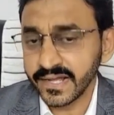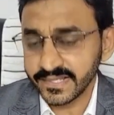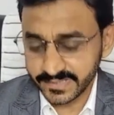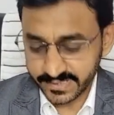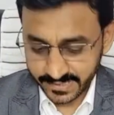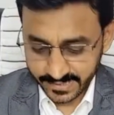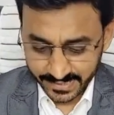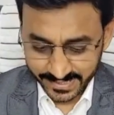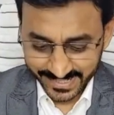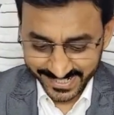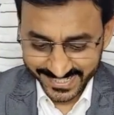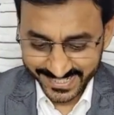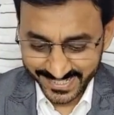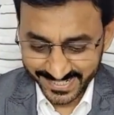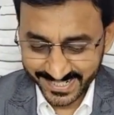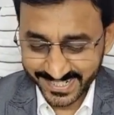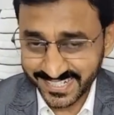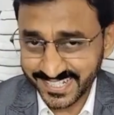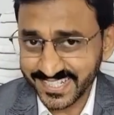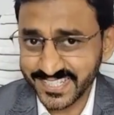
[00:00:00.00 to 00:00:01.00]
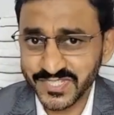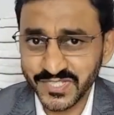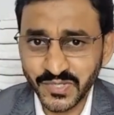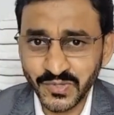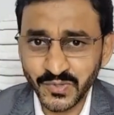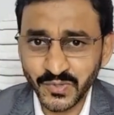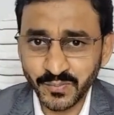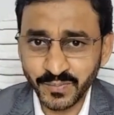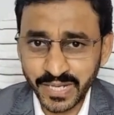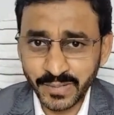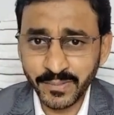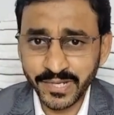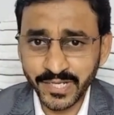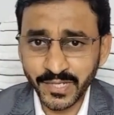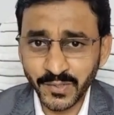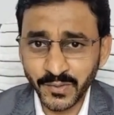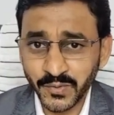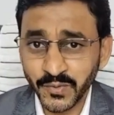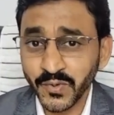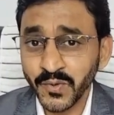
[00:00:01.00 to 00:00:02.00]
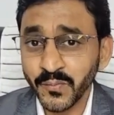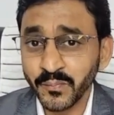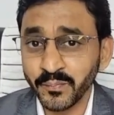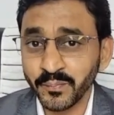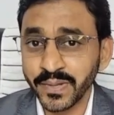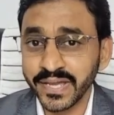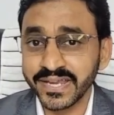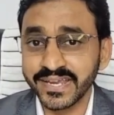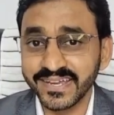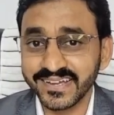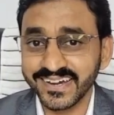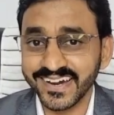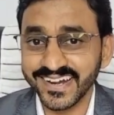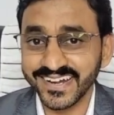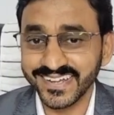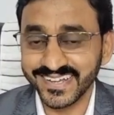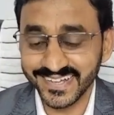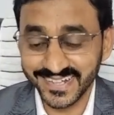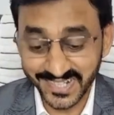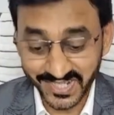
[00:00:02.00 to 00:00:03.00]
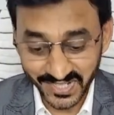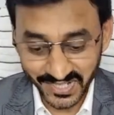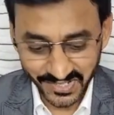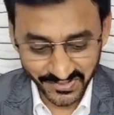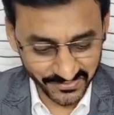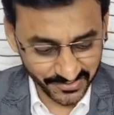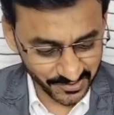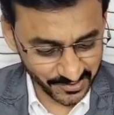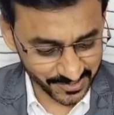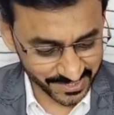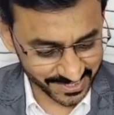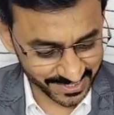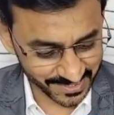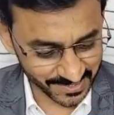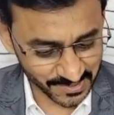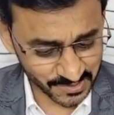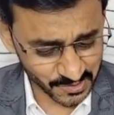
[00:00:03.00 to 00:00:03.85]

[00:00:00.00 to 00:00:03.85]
The condition is due to maybe due to pericardial effusion.